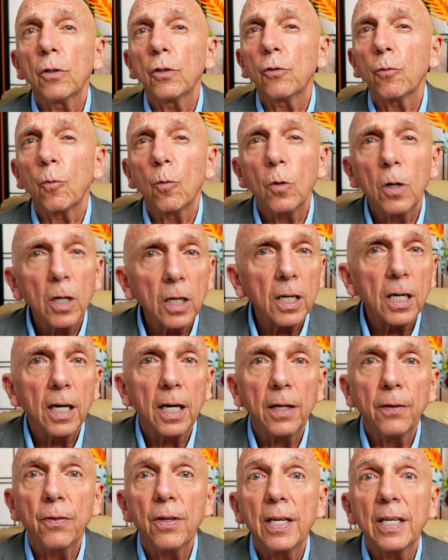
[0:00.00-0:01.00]
work
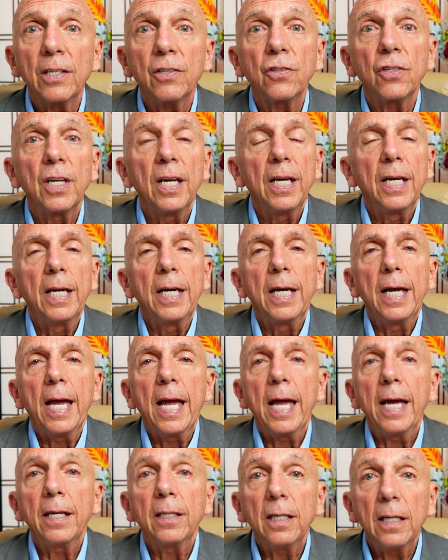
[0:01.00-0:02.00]
on this,
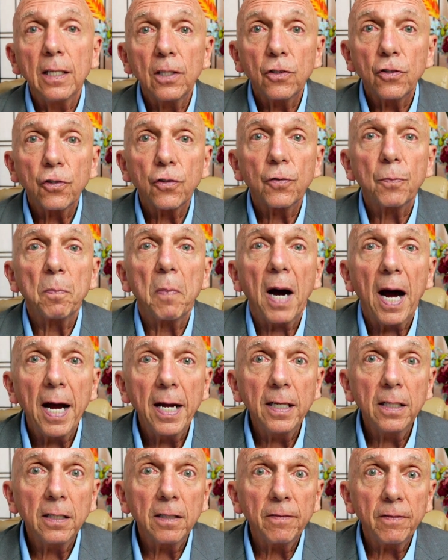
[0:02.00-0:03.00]
and in spite
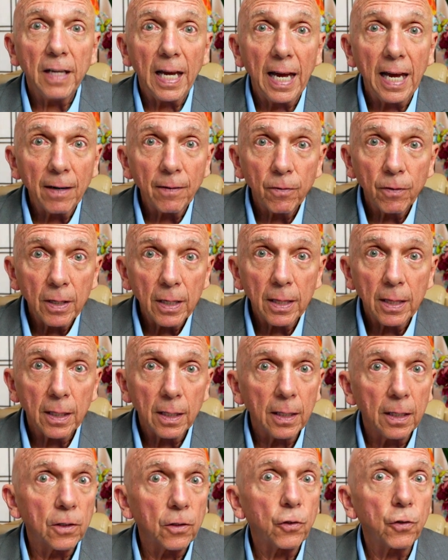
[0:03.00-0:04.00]
of everything,
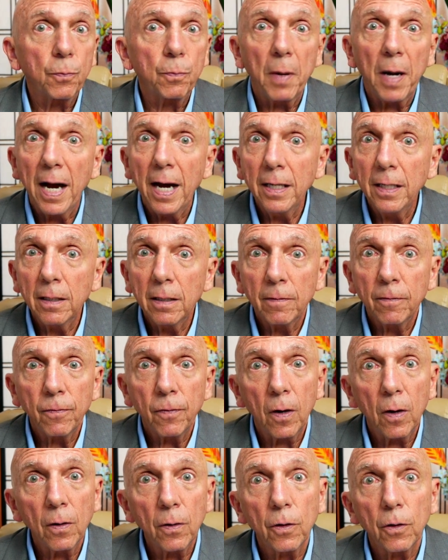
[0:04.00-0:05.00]
in spite of
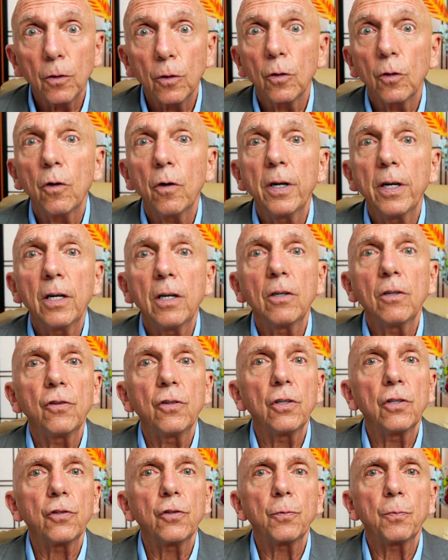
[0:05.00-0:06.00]
all the lawyers, in
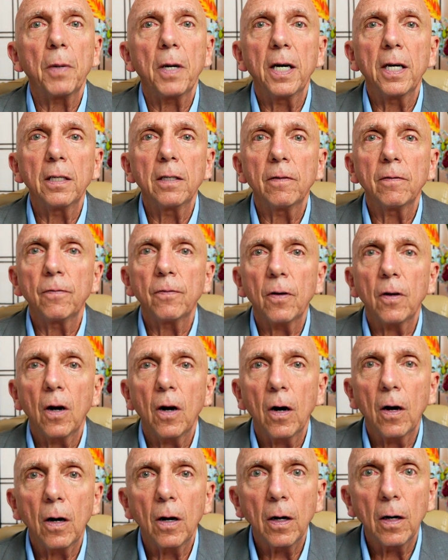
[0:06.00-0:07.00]
spite of
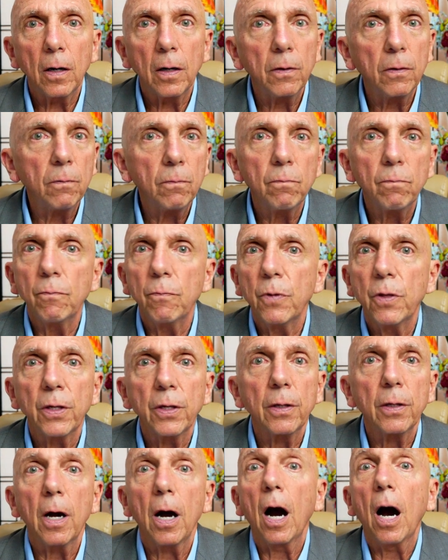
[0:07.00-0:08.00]
the
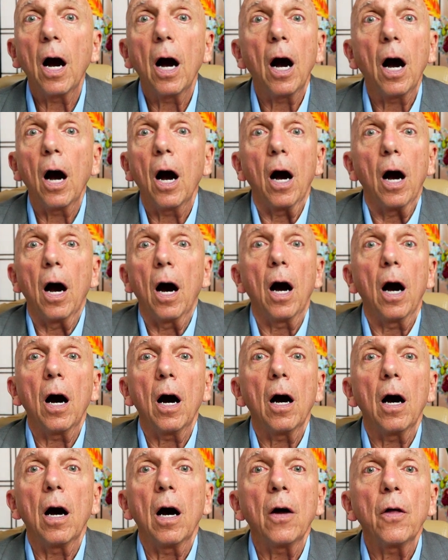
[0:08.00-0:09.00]

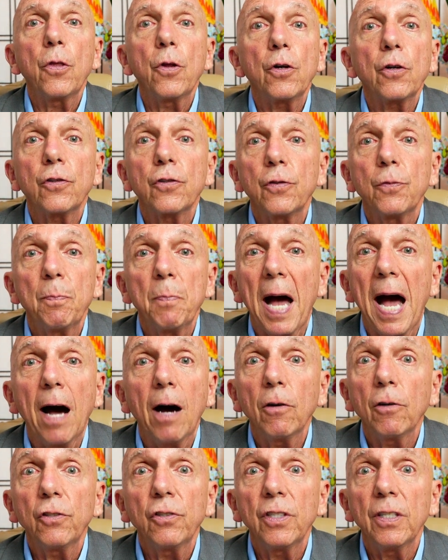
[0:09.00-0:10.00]
other
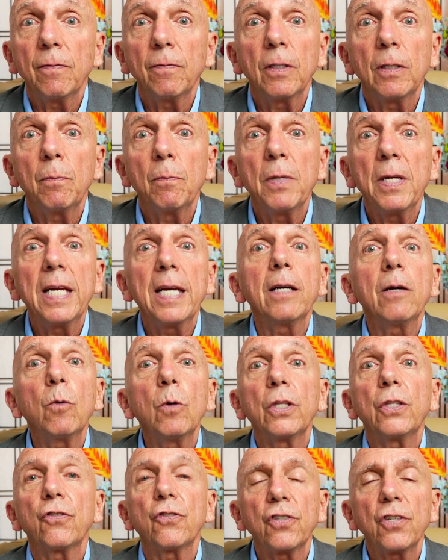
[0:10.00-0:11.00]
spouse even being with
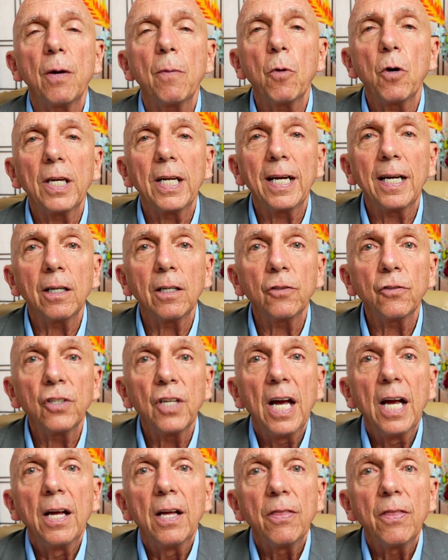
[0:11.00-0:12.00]
someone else,
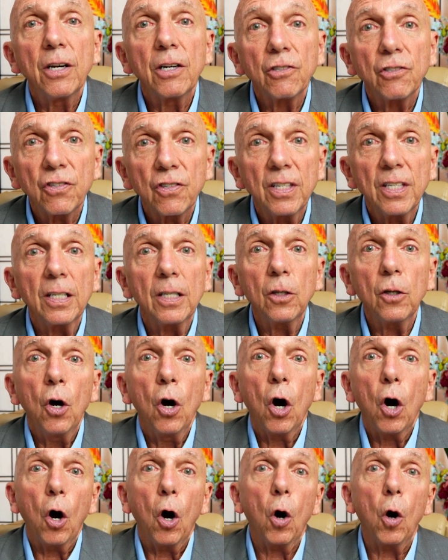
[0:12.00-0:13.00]
they're still
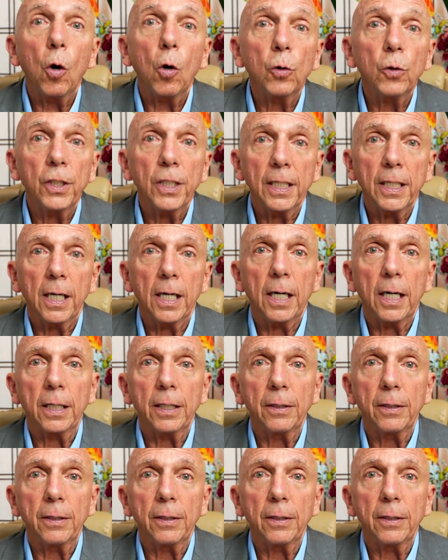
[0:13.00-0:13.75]
holding on.